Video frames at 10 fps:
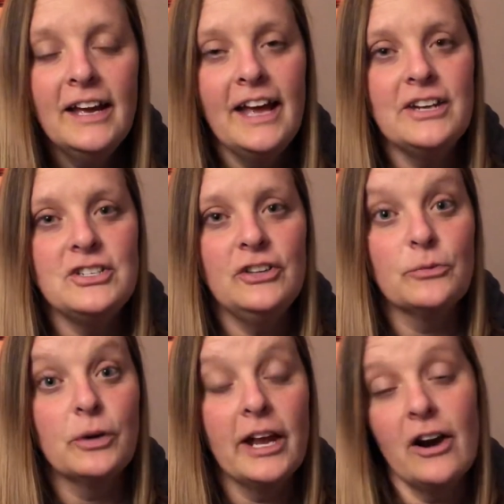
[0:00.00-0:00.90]
and she's
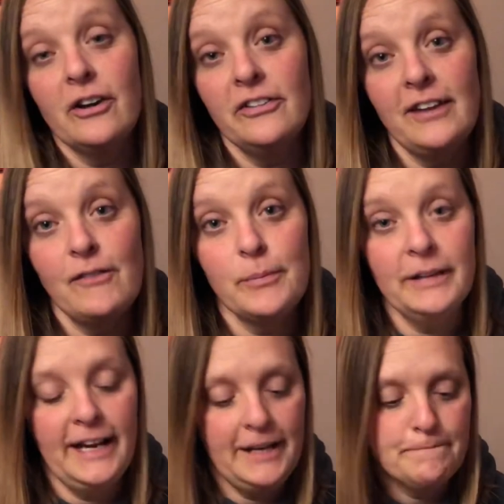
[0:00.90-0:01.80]
working hard to save our
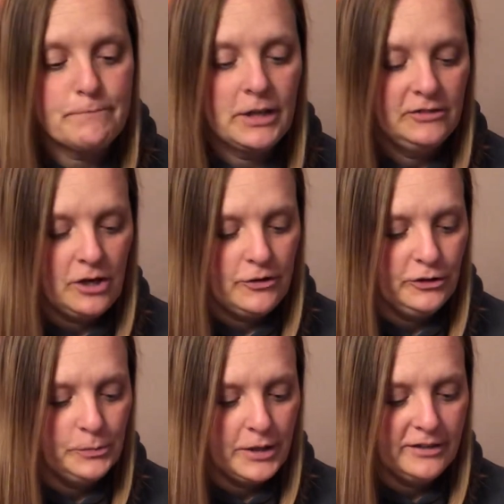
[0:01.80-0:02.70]
planet. So this
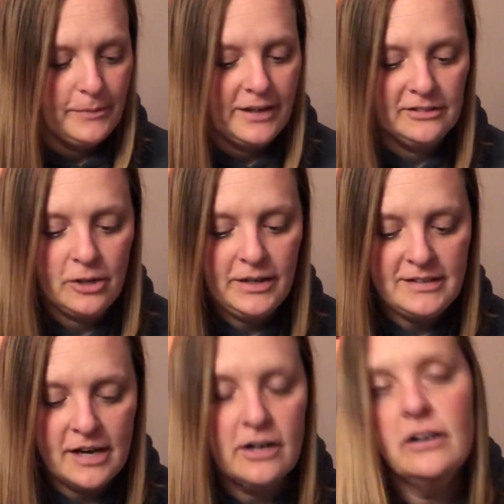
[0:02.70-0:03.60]
book is by Zoe
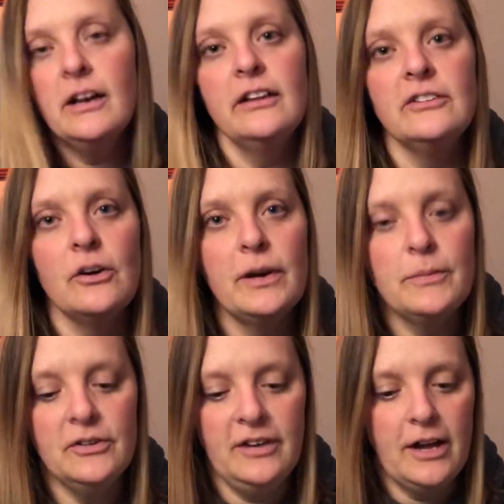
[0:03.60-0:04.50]
Tucker and Zoe
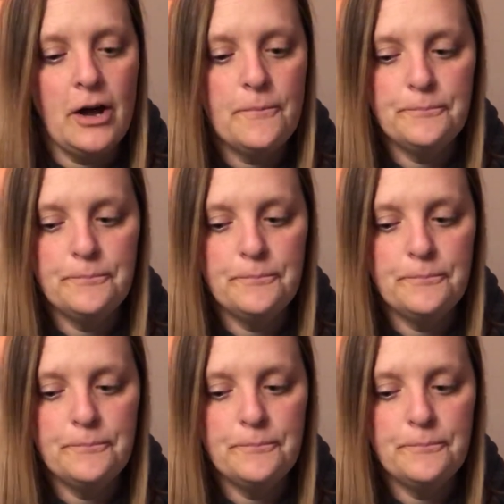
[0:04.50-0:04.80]
Persico.